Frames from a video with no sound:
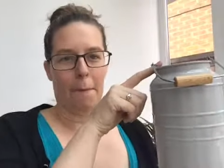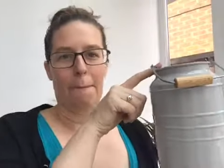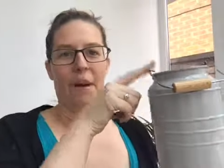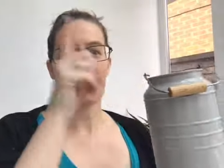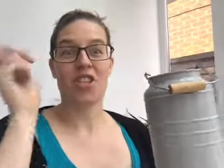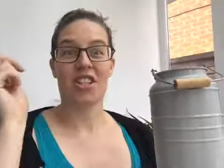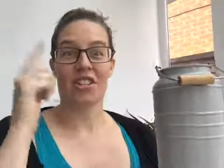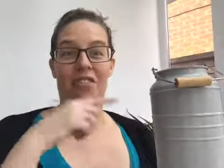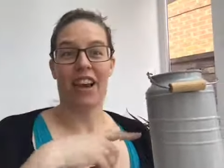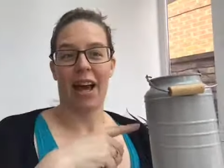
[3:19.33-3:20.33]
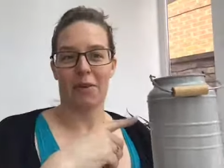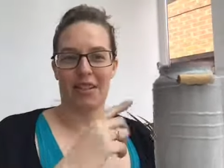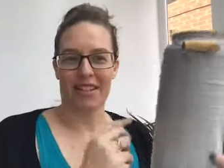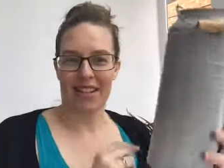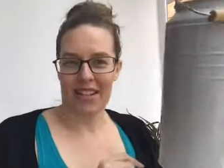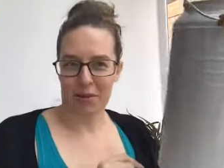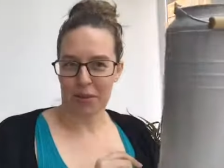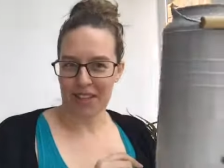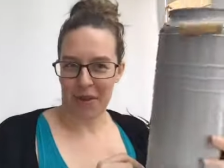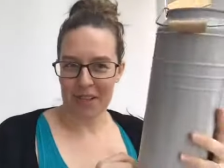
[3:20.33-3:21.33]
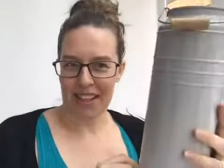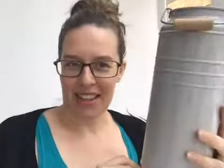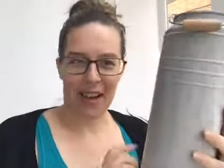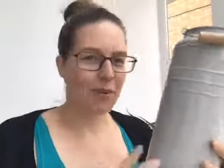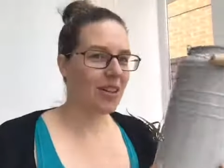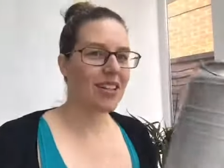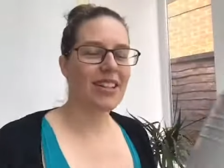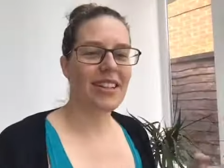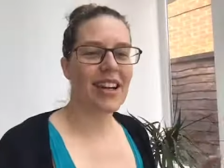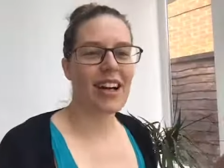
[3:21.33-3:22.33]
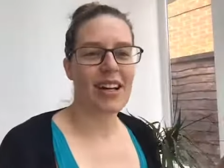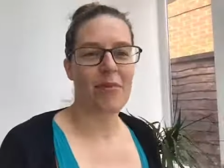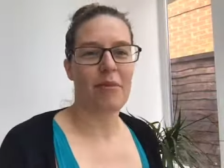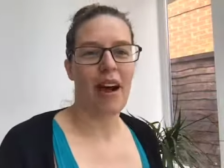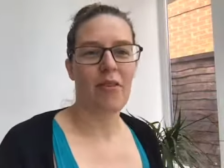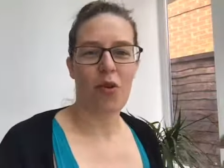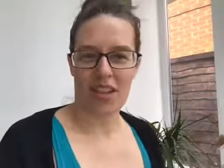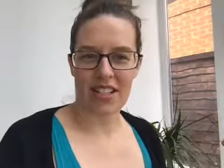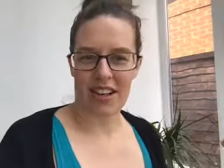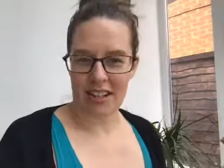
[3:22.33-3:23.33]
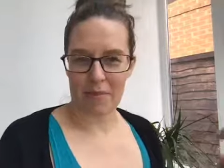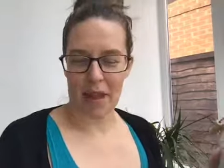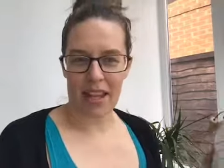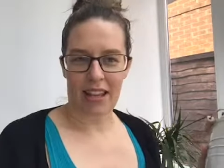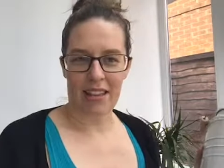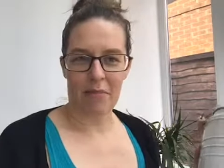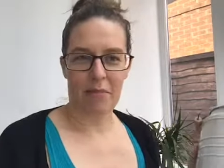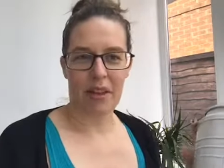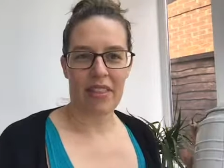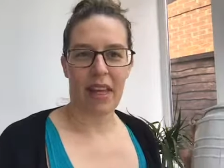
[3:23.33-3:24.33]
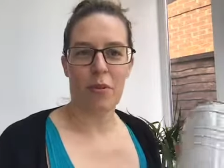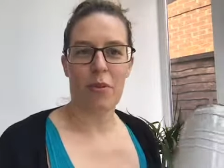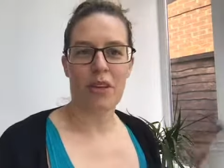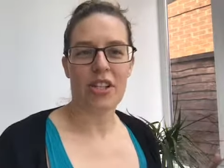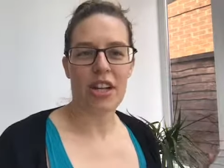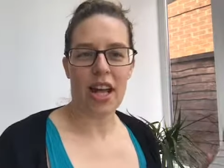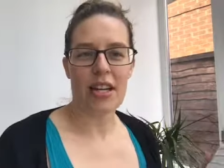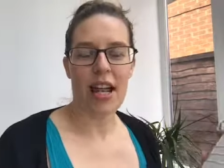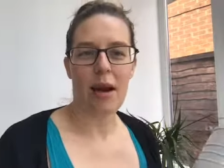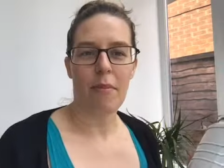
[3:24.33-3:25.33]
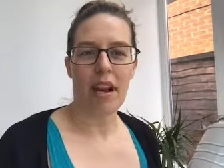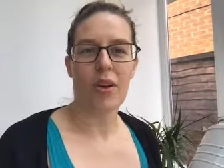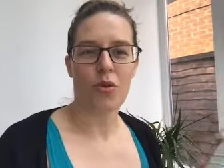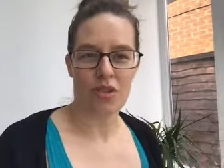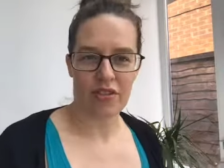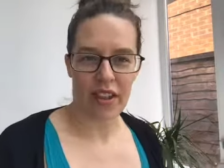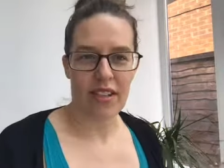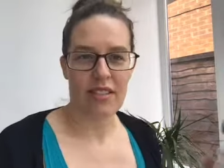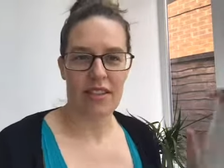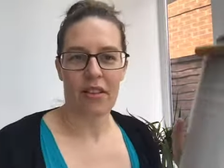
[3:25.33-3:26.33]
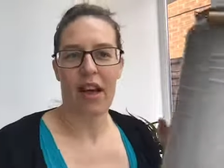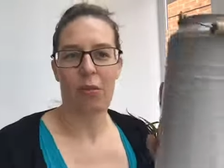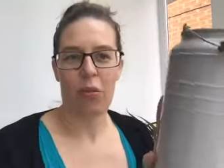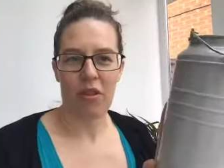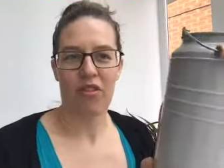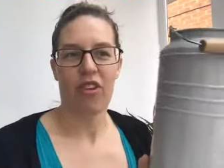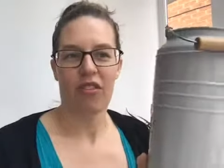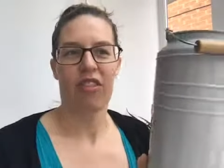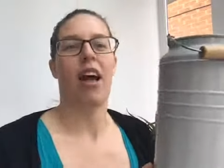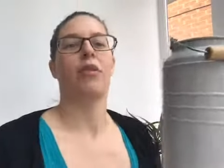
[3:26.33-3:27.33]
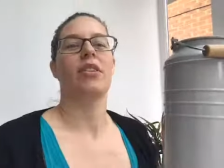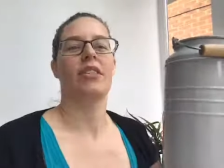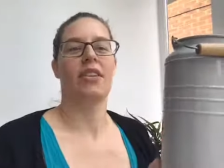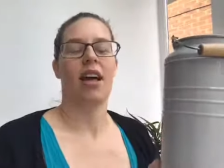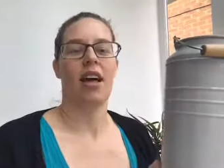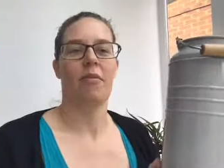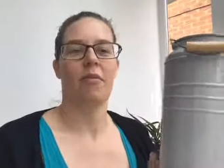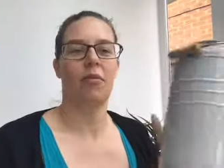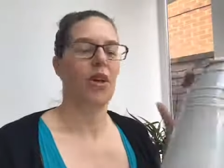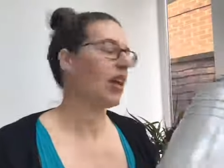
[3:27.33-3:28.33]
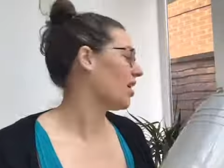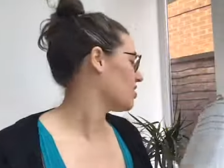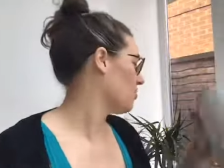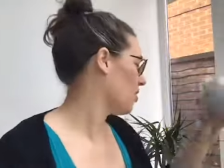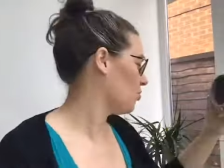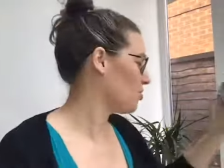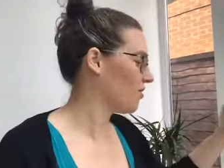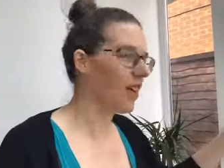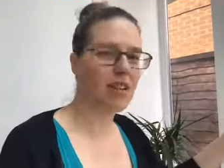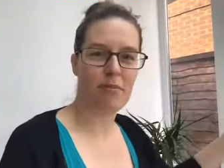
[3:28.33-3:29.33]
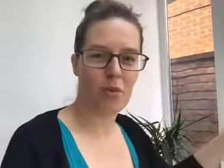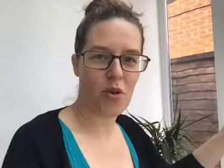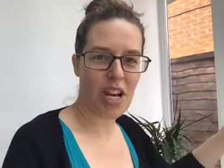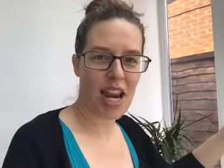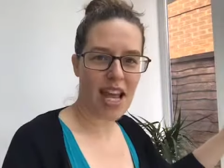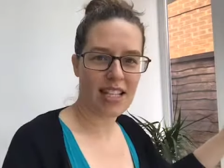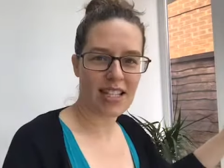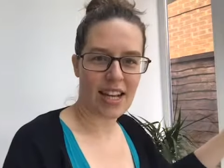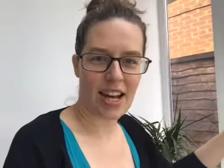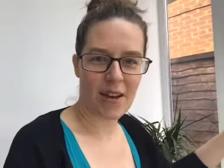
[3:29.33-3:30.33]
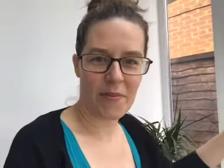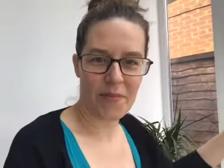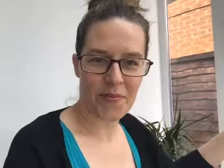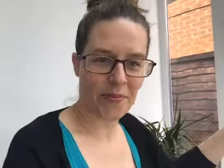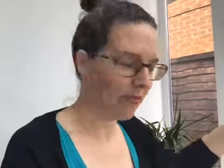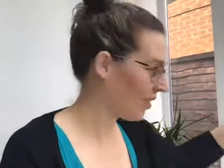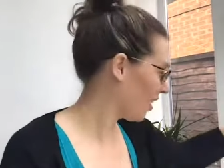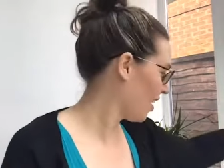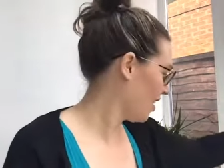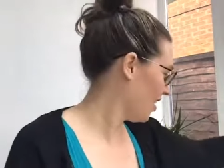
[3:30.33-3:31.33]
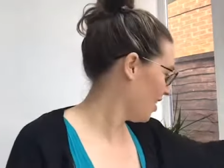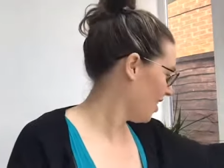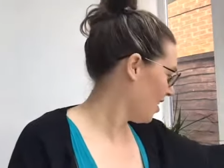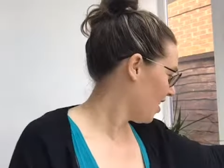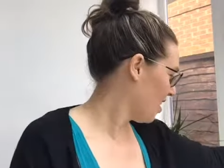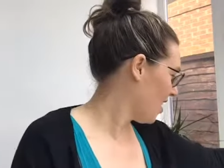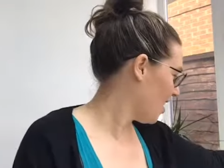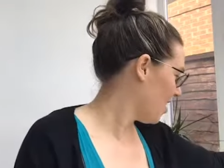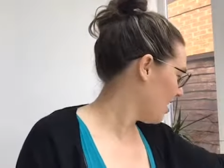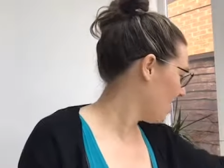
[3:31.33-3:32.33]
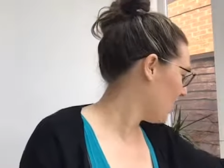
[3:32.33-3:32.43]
bunches of flowers is what's going in that one. I've already started making them, but they will be shared at my launch event, so that will be full of flowers when I get to my launch event. Morning, Esther. I'm